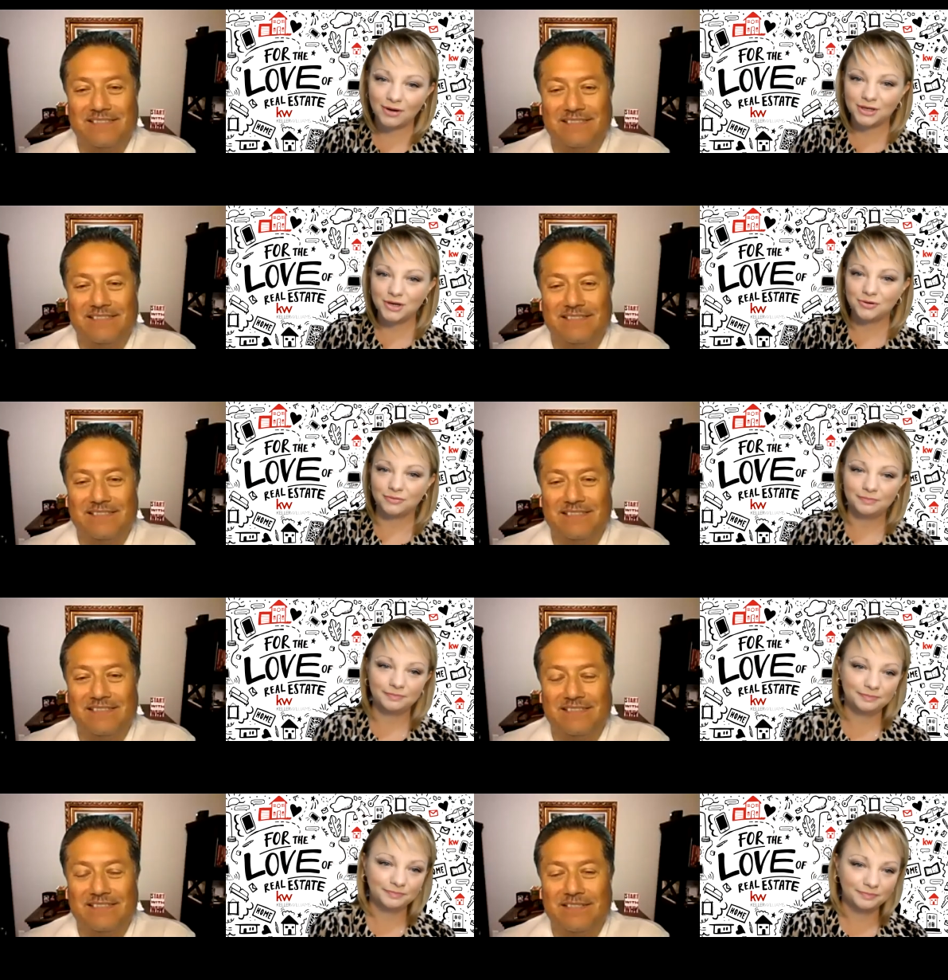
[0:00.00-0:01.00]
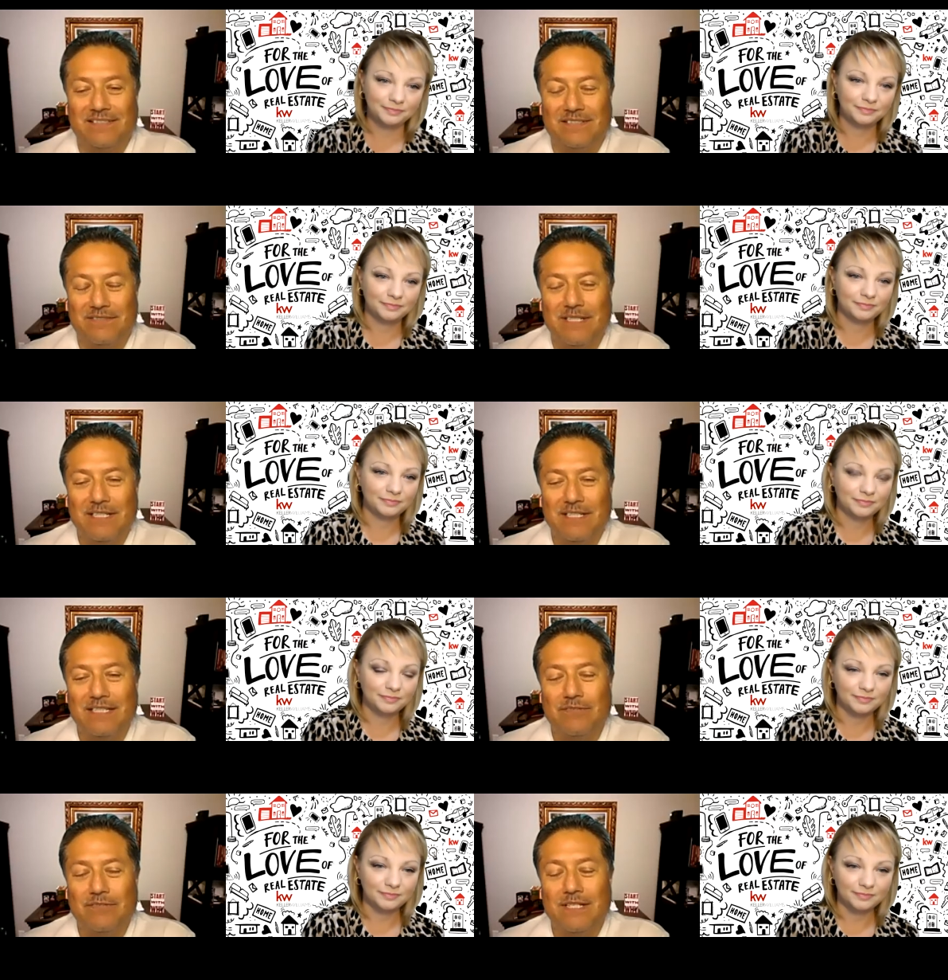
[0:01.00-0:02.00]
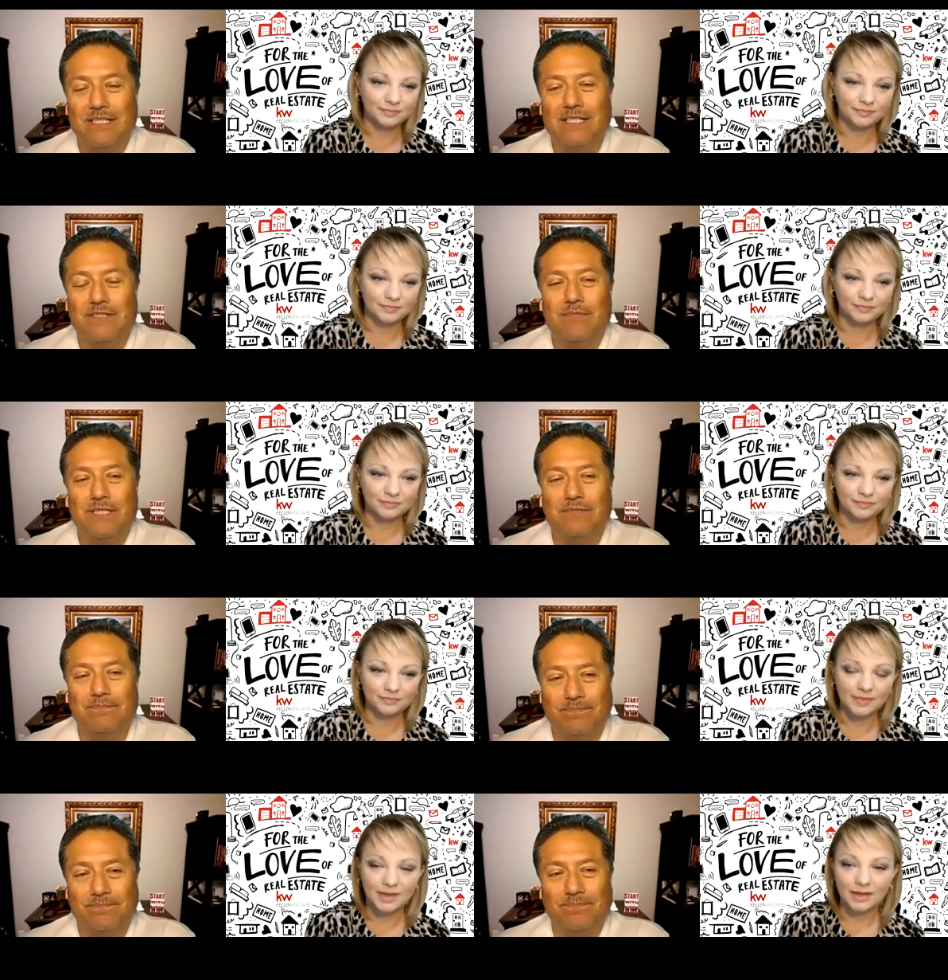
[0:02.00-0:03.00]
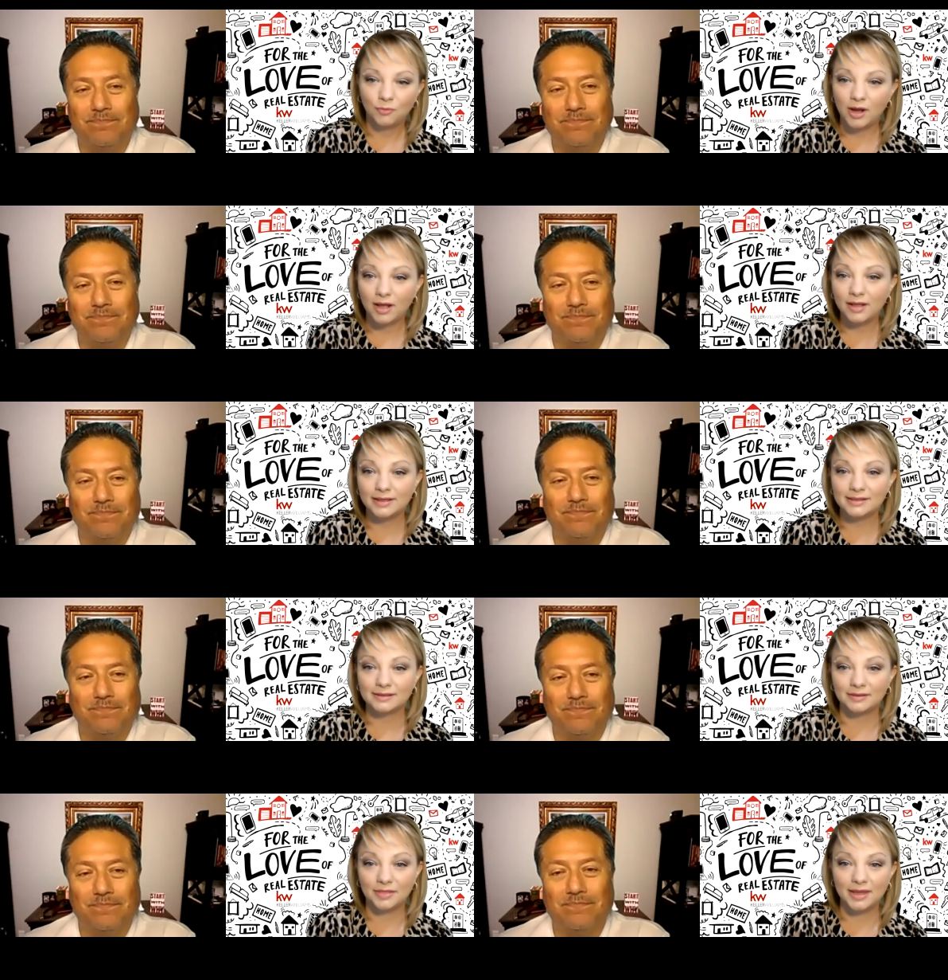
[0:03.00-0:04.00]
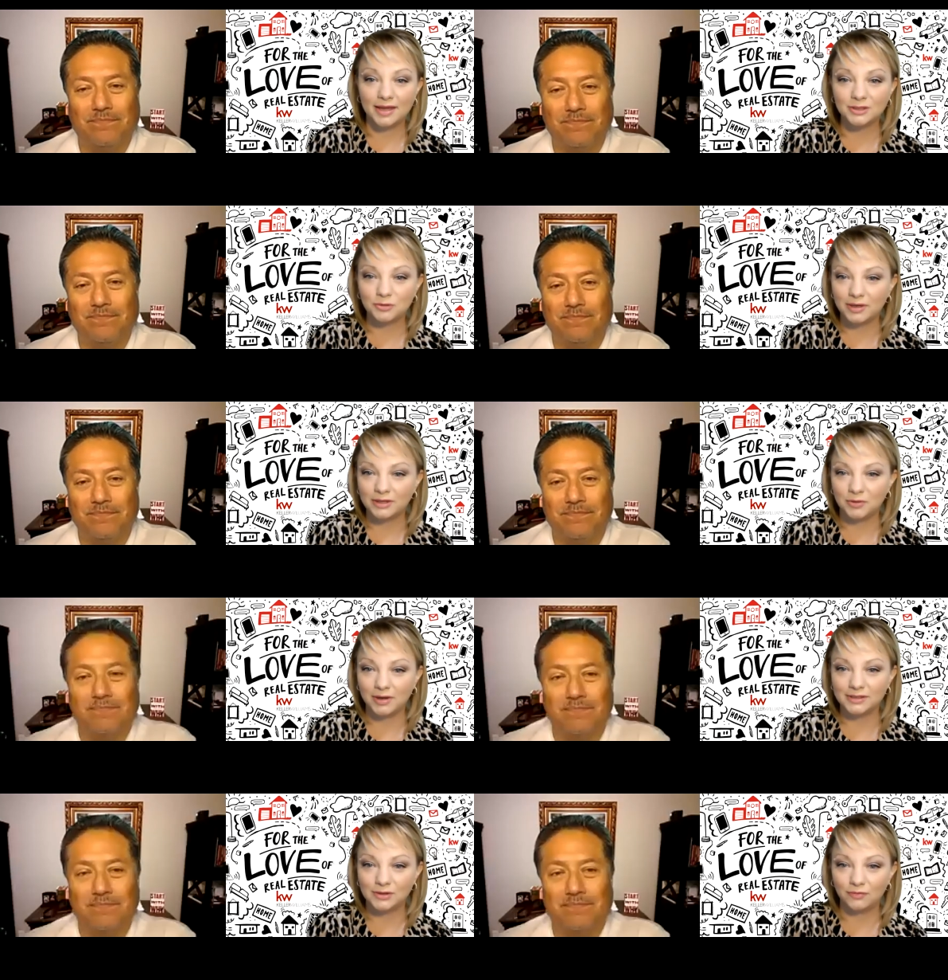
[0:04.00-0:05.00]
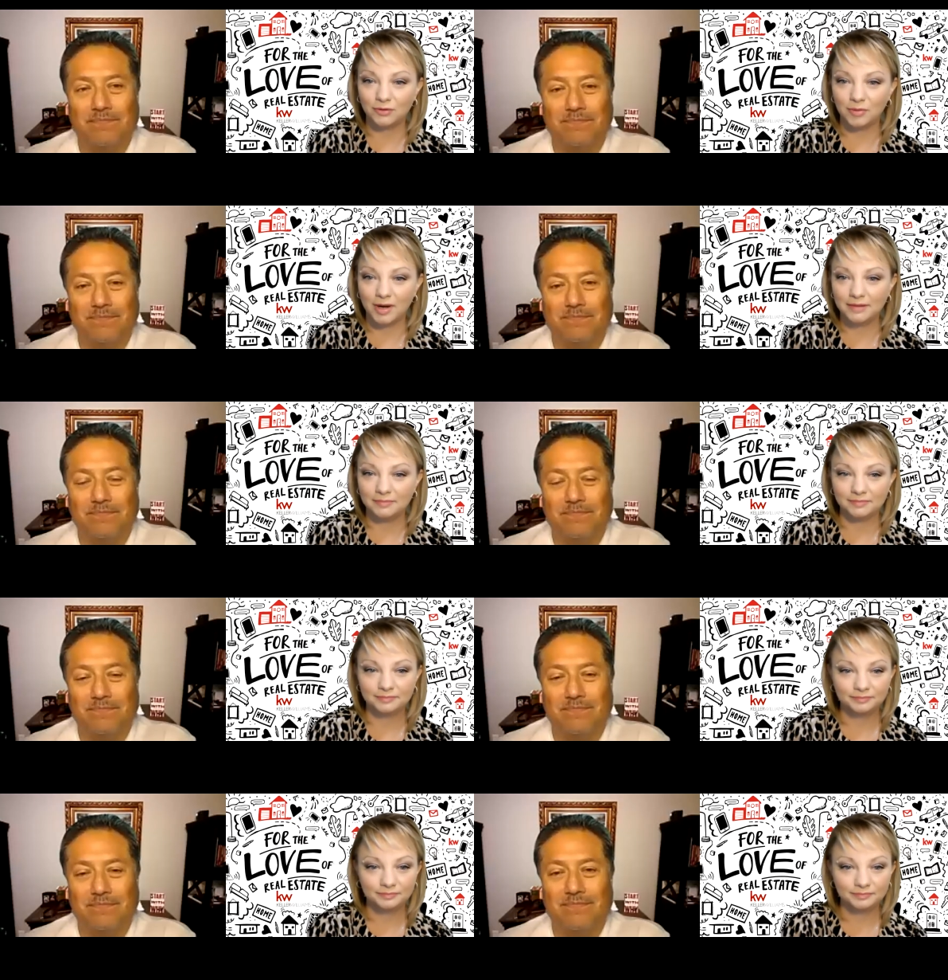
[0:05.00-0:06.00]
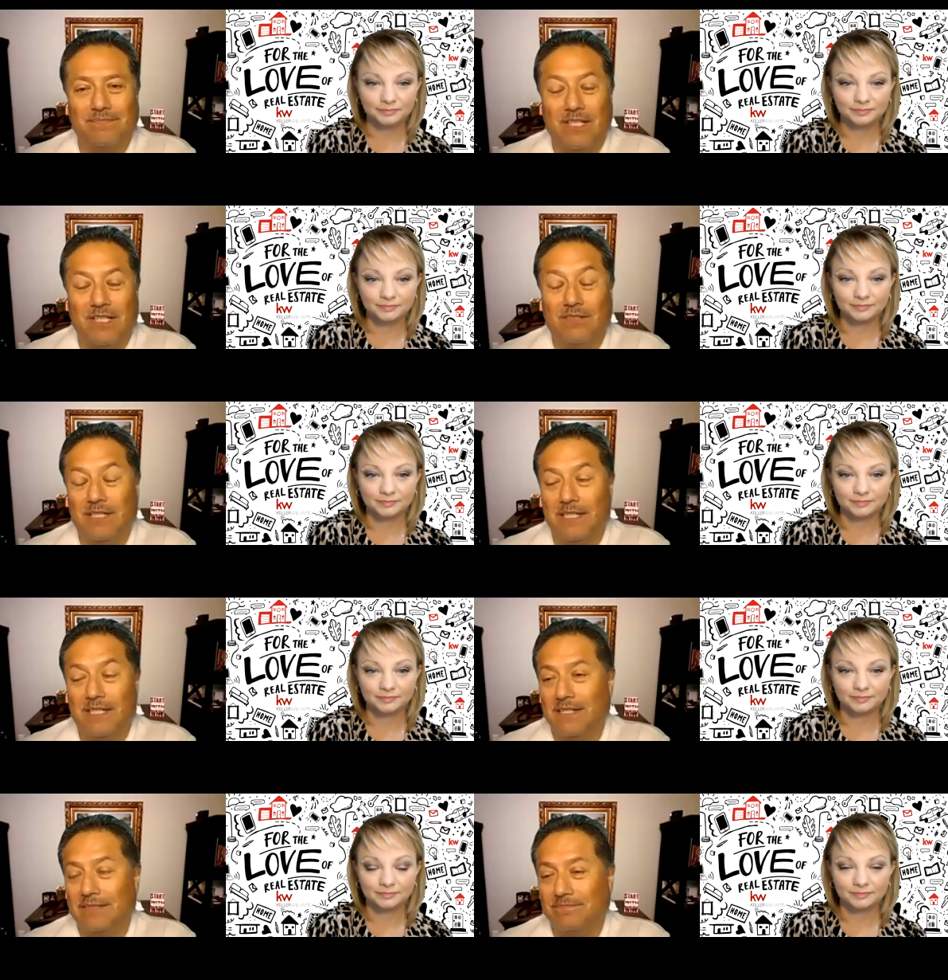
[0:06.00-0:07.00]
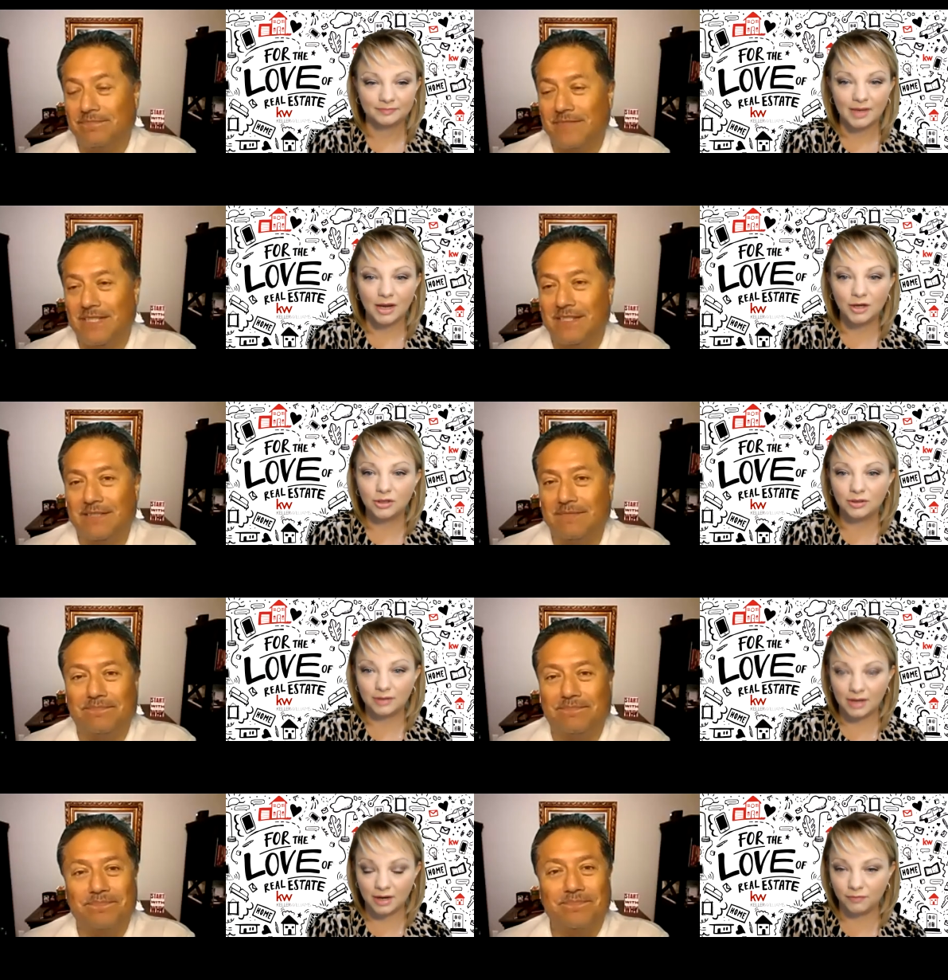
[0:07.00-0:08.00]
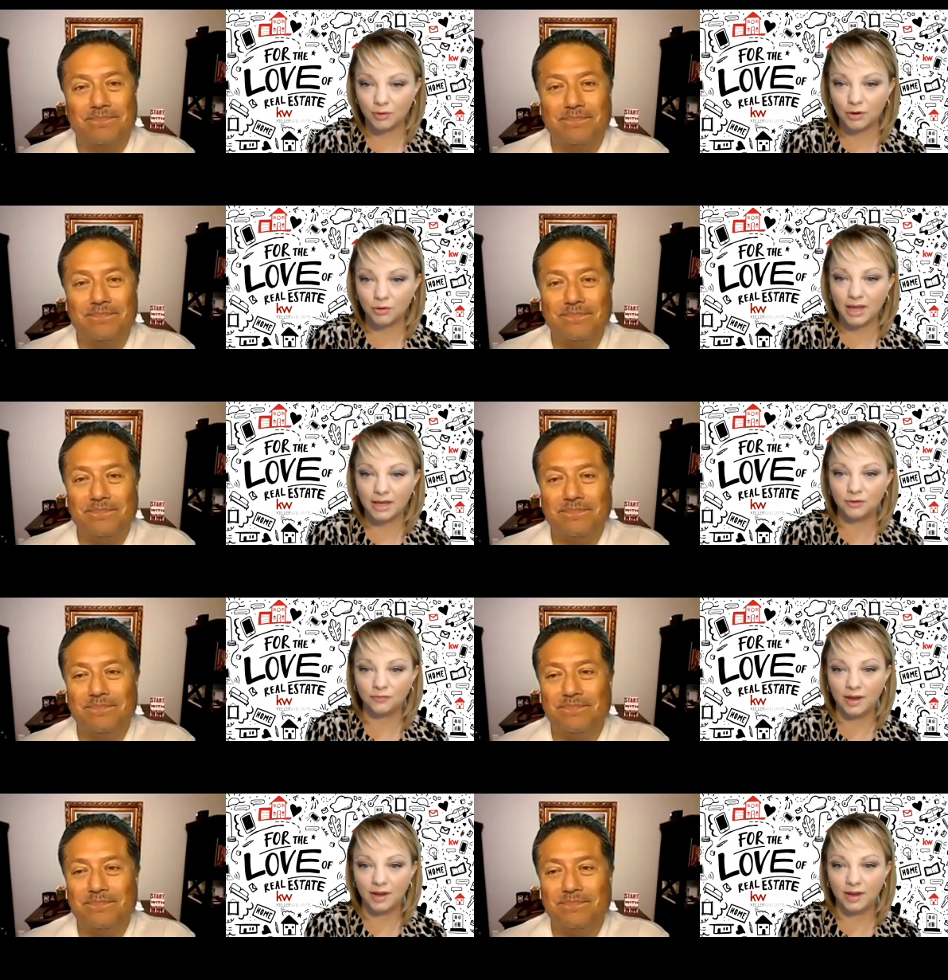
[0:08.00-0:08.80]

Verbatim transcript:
Speaker 1: are you?
Speaker 2: All right, all right. How you been?
Speaker 1: Well, it's thank God 2020 is over, right?
Speaker 2: Oh, heck yeah. Heck yeah.
Speaker 1: Are everyone okay in your